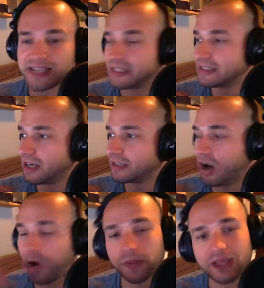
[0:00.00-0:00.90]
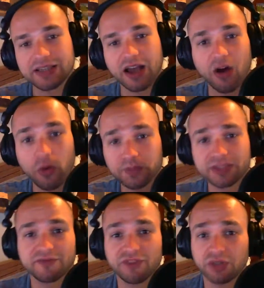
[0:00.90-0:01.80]
said and done, I hope
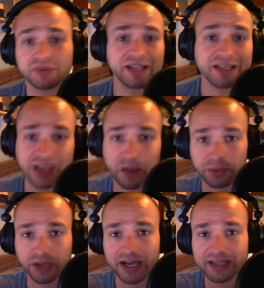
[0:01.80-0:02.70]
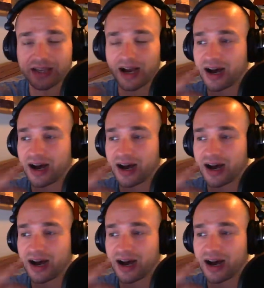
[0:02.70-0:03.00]
this video does help you guys,